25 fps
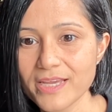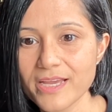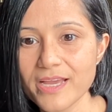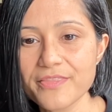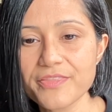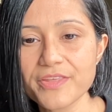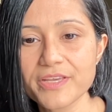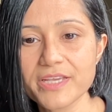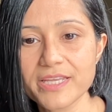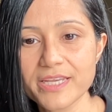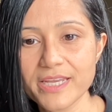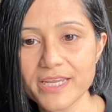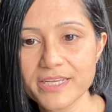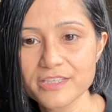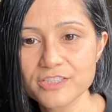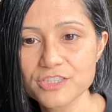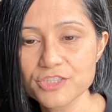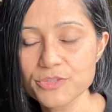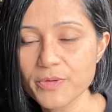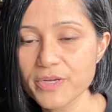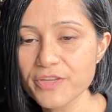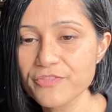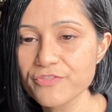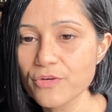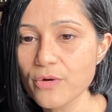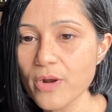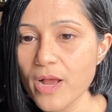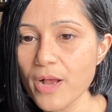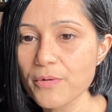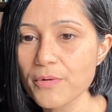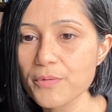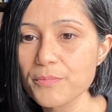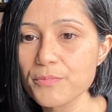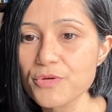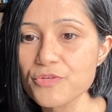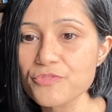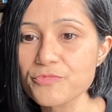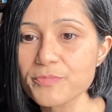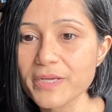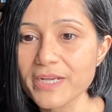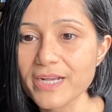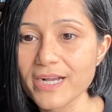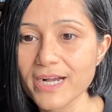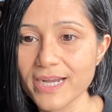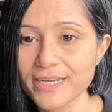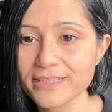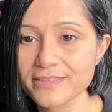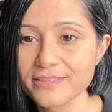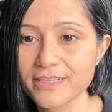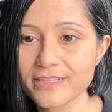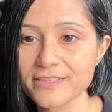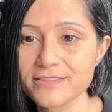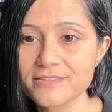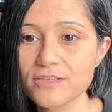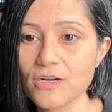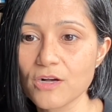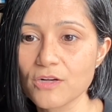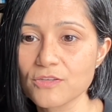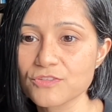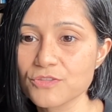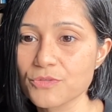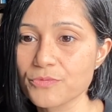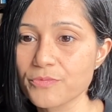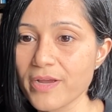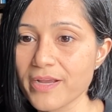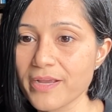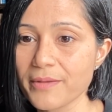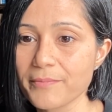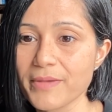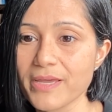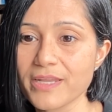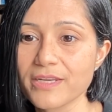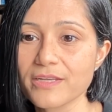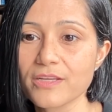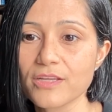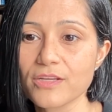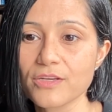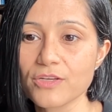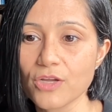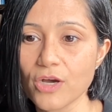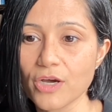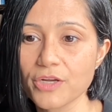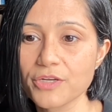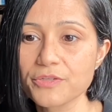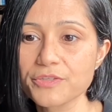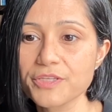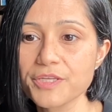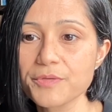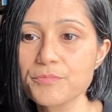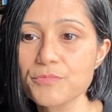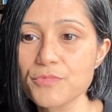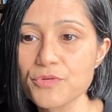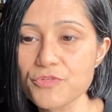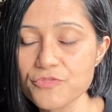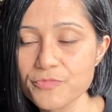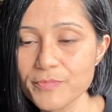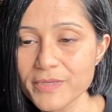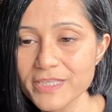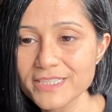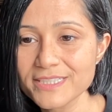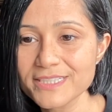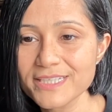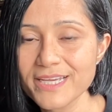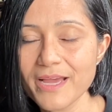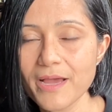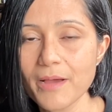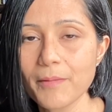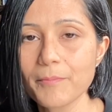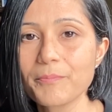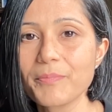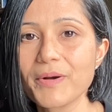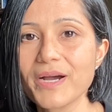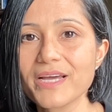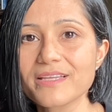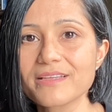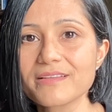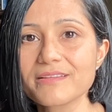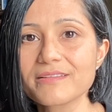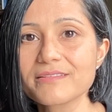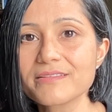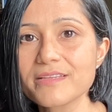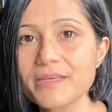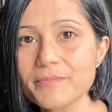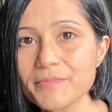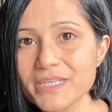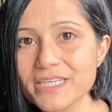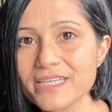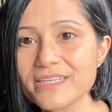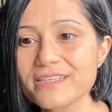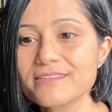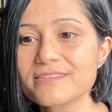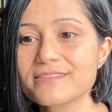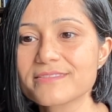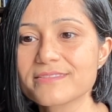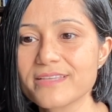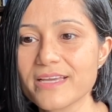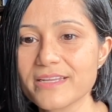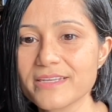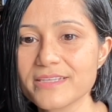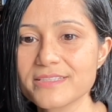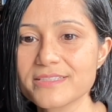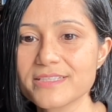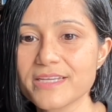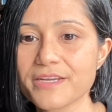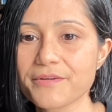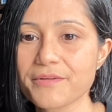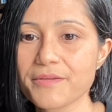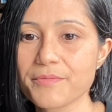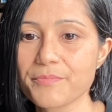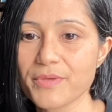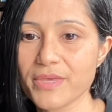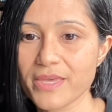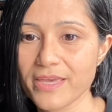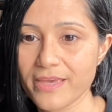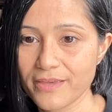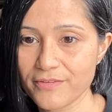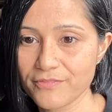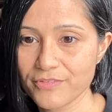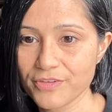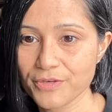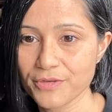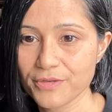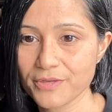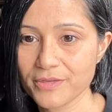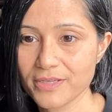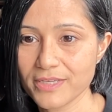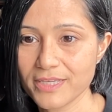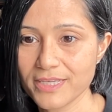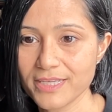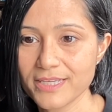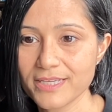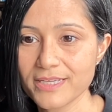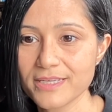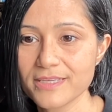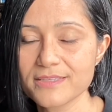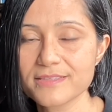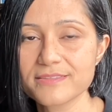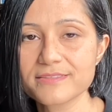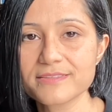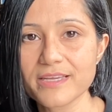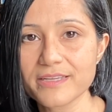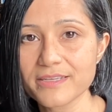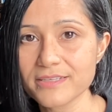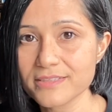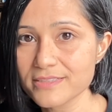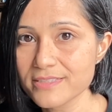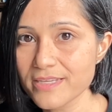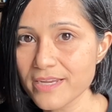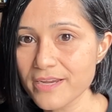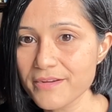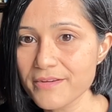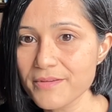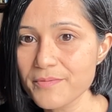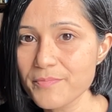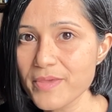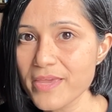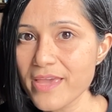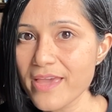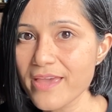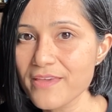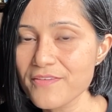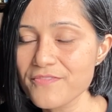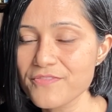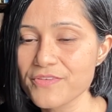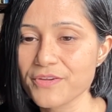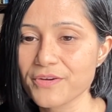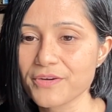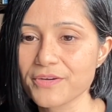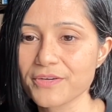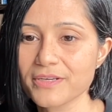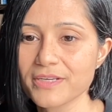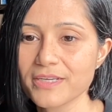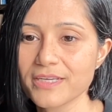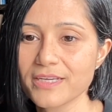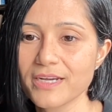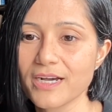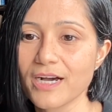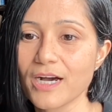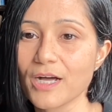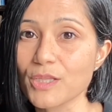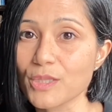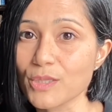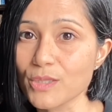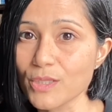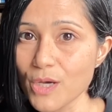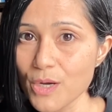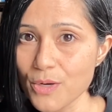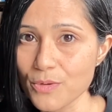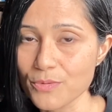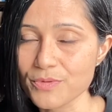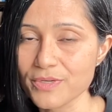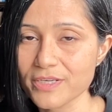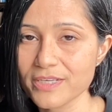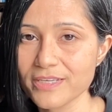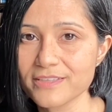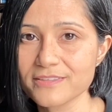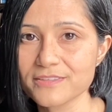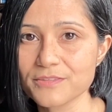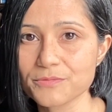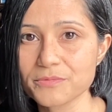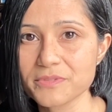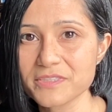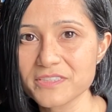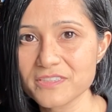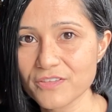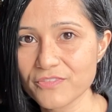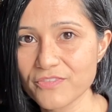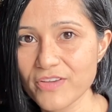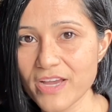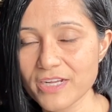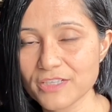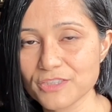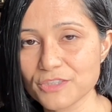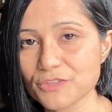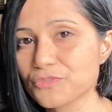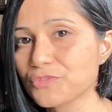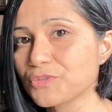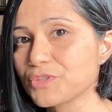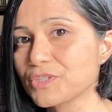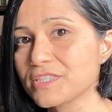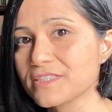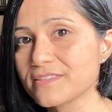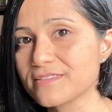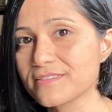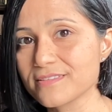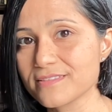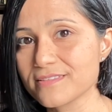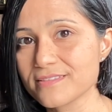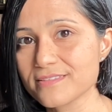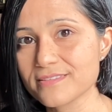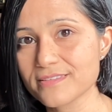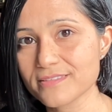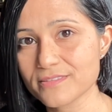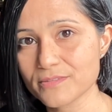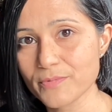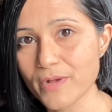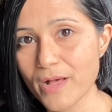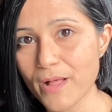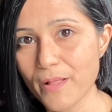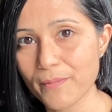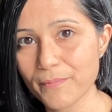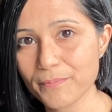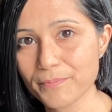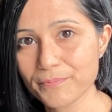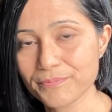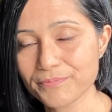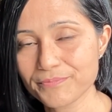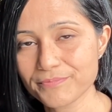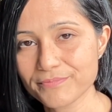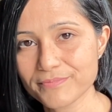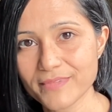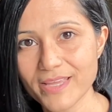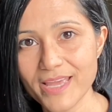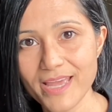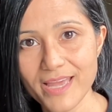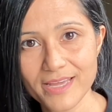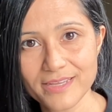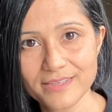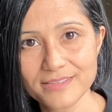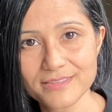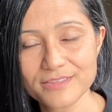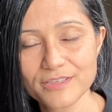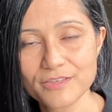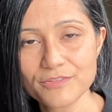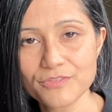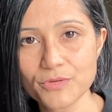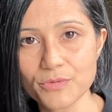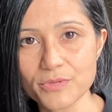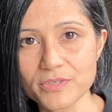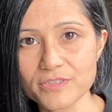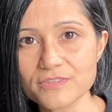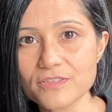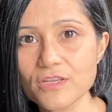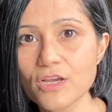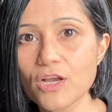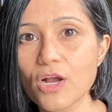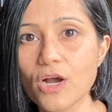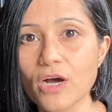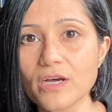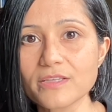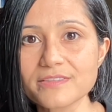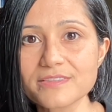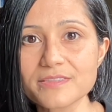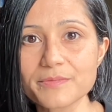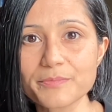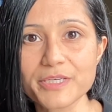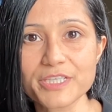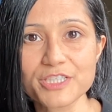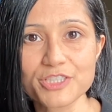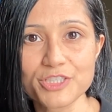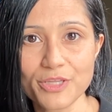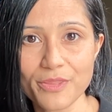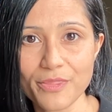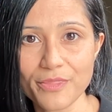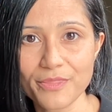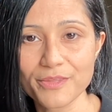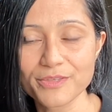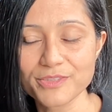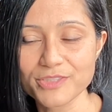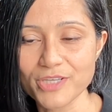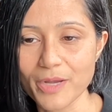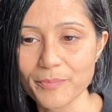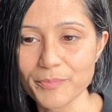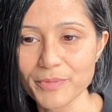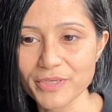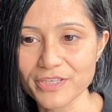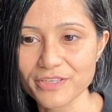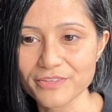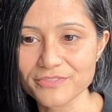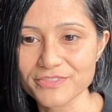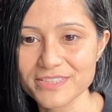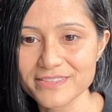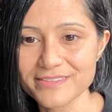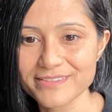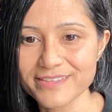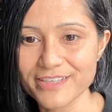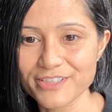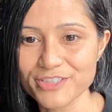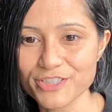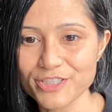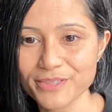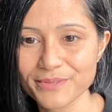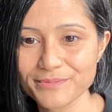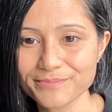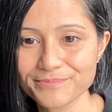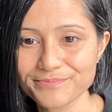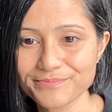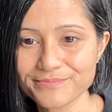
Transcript: The Canadian 24-hour movement guidelines also recommend not only movement, but limiting sedentary behavior. Sedentary behavior alone is a risk factor for disease as well. And, of course, constipation, the topic of discussion.